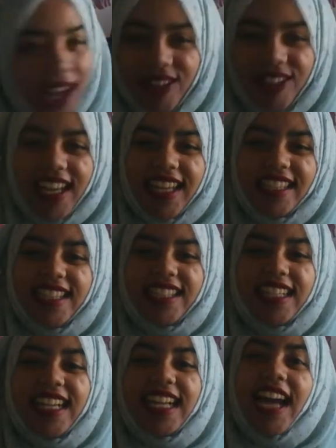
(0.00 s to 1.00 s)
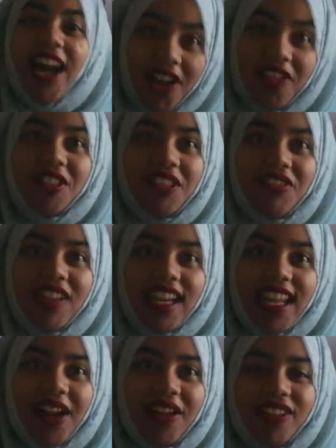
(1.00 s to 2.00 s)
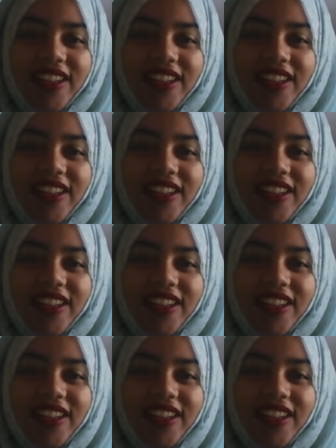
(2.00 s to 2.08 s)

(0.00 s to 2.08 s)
Okay, on with the video.